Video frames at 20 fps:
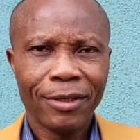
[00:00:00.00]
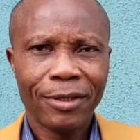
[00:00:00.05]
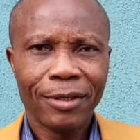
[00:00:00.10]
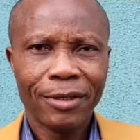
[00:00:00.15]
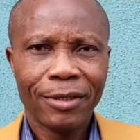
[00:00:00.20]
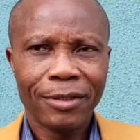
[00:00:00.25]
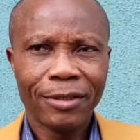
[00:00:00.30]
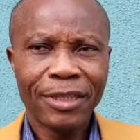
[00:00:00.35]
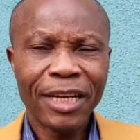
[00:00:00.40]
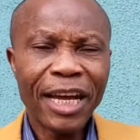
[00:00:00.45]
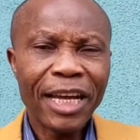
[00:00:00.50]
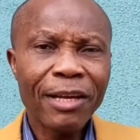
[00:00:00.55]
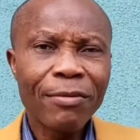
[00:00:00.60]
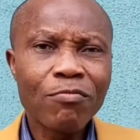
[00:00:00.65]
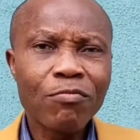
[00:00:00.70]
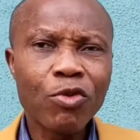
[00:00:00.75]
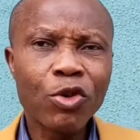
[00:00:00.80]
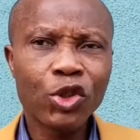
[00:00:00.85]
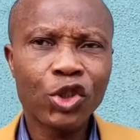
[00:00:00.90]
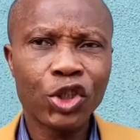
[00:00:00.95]
they are
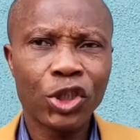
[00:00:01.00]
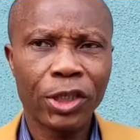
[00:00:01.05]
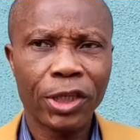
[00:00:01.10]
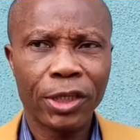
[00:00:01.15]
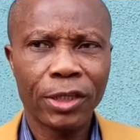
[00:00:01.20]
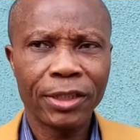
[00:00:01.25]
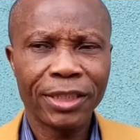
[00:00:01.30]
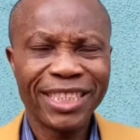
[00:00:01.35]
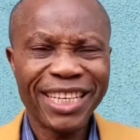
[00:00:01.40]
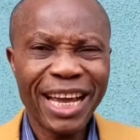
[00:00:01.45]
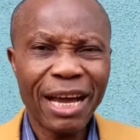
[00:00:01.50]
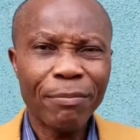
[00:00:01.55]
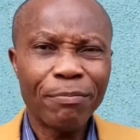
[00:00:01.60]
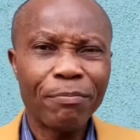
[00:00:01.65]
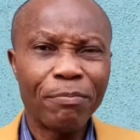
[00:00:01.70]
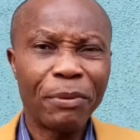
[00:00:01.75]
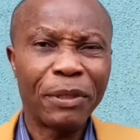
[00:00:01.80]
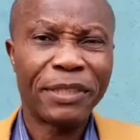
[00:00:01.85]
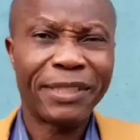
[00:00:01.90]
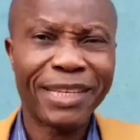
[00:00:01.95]
emotional, they are
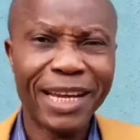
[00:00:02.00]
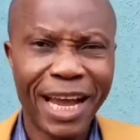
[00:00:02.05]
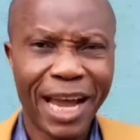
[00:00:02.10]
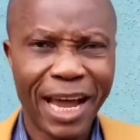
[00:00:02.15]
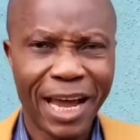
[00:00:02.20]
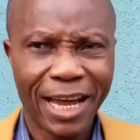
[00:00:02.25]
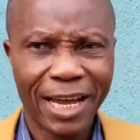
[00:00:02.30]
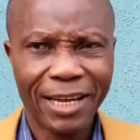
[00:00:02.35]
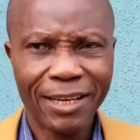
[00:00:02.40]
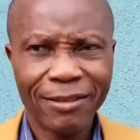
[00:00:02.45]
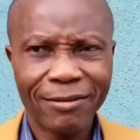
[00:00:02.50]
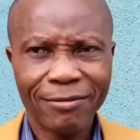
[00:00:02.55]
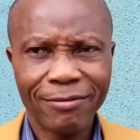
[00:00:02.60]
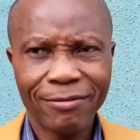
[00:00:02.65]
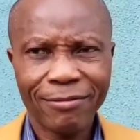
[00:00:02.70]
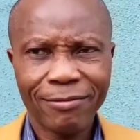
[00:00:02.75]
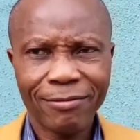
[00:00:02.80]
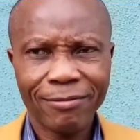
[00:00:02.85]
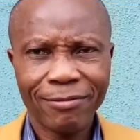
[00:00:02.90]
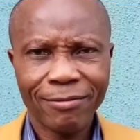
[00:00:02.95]
bitter,
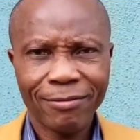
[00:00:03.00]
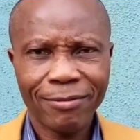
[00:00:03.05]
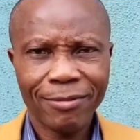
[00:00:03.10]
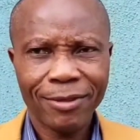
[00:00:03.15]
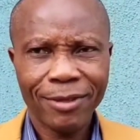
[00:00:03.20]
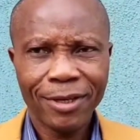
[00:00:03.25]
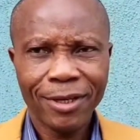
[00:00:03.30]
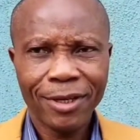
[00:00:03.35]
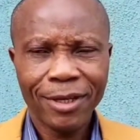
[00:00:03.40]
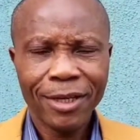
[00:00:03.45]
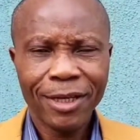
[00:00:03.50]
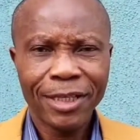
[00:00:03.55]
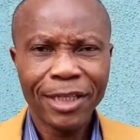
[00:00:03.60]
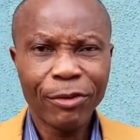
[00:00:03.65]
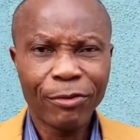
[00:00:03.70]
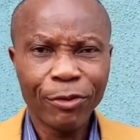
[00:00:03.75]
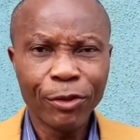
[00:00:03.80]
they feel